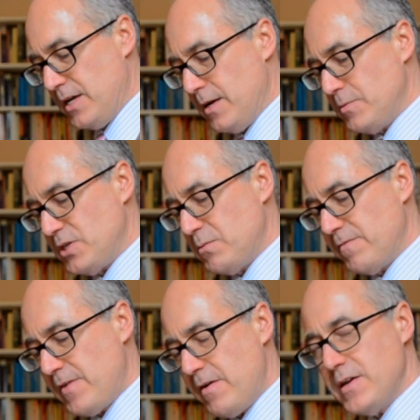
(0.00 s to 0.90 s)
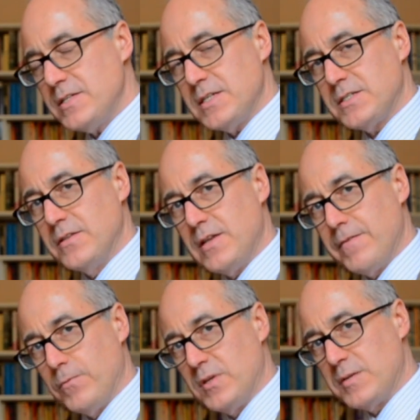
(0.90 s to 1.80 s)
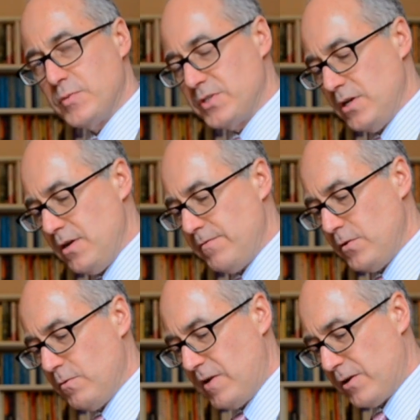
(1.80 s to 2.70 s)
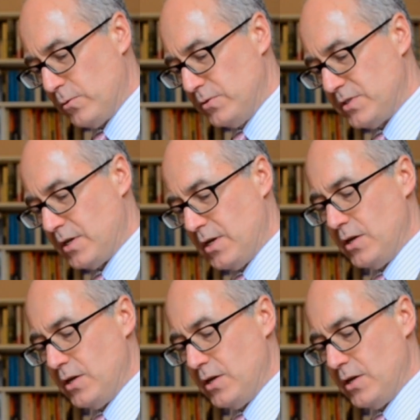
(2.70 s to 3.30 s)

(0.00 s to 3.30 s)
EMG were very insistent, therefore, that to preserve your records,